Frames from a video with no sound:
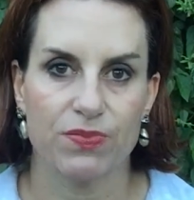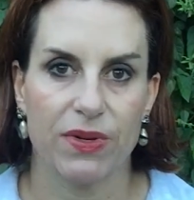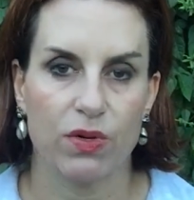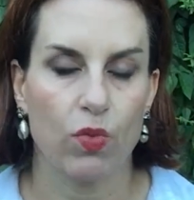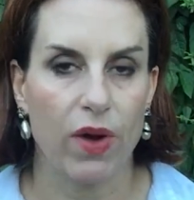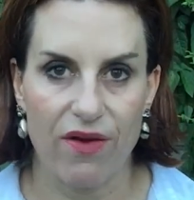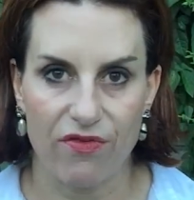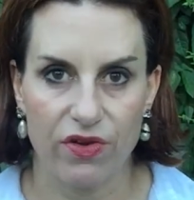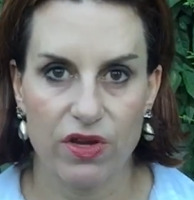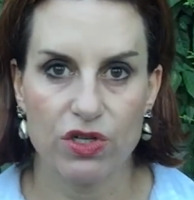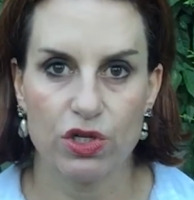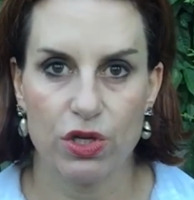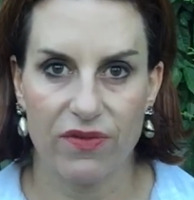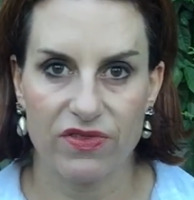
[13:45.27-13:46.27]
But whatever you
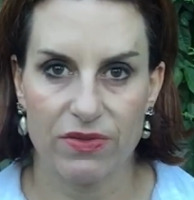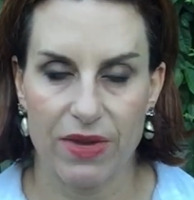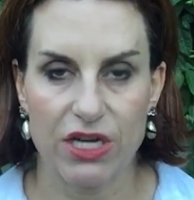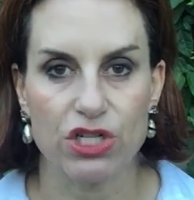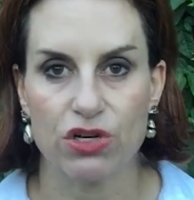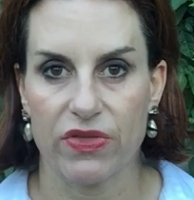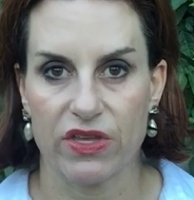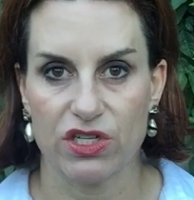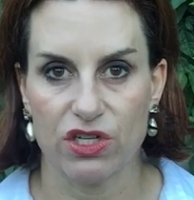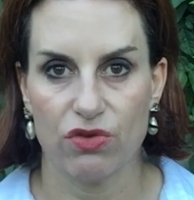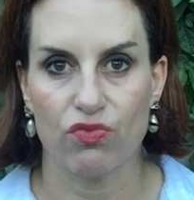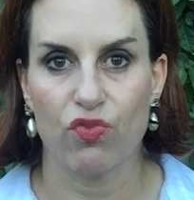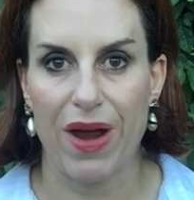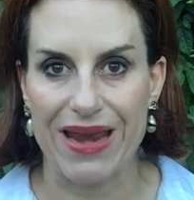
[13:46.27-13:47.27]
do, you have to make sure that
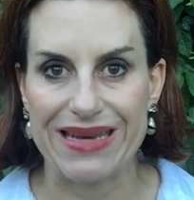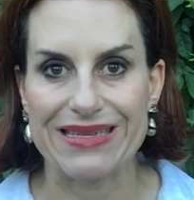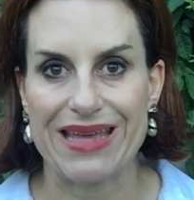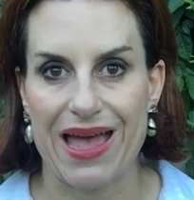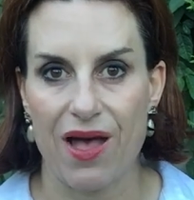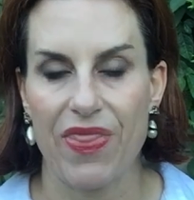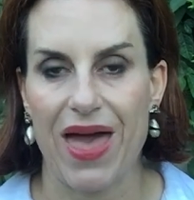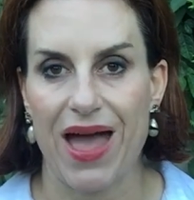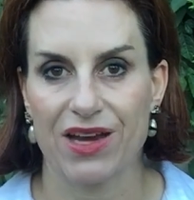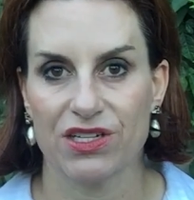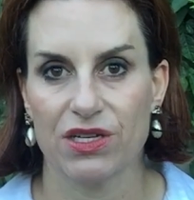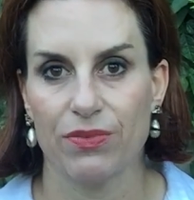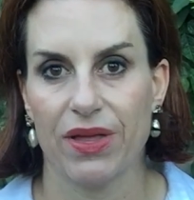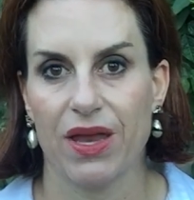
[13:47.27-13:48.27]
you write down the
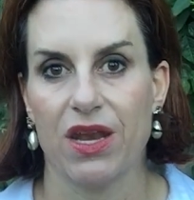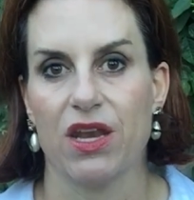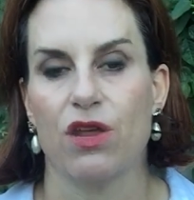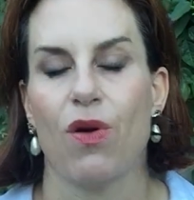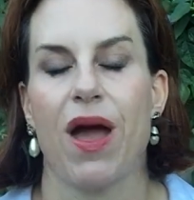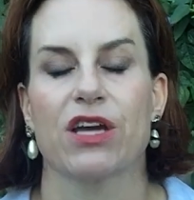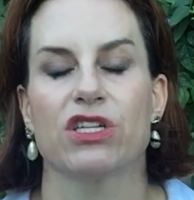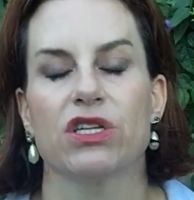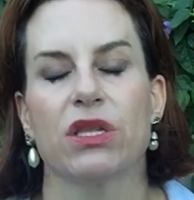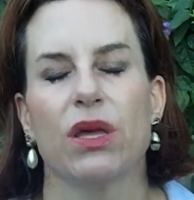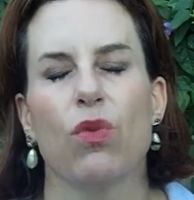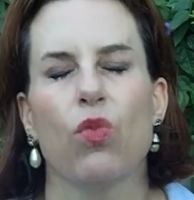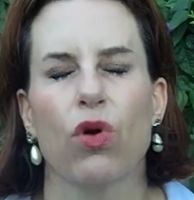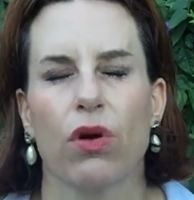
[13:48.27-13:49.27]
action plan and you
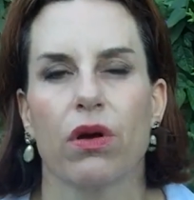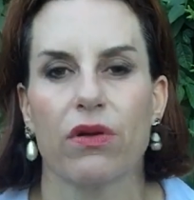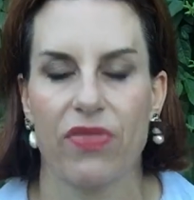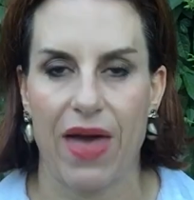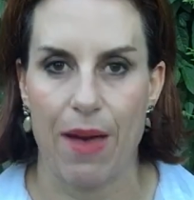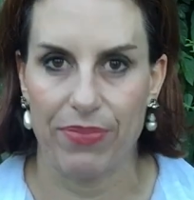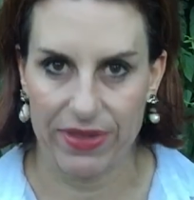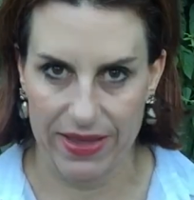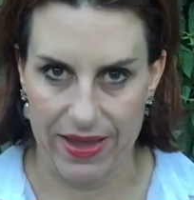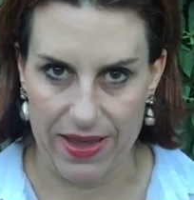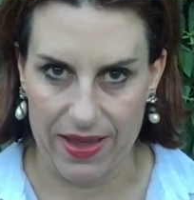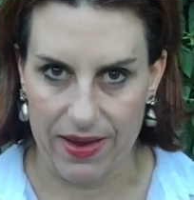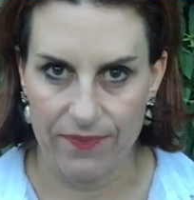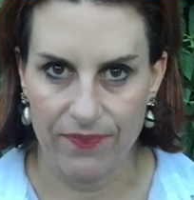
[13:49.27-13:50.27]
actually work that plan.